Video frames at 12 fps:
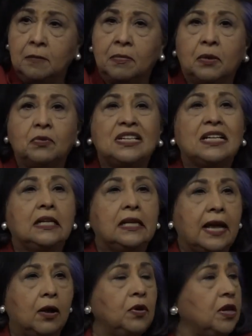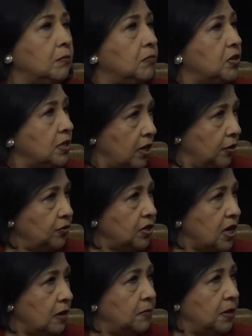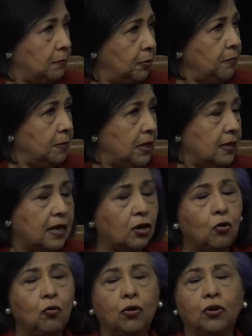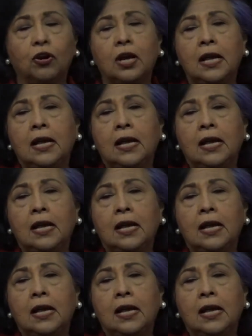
but I was going to allow him to stereotype me and put me in that corner,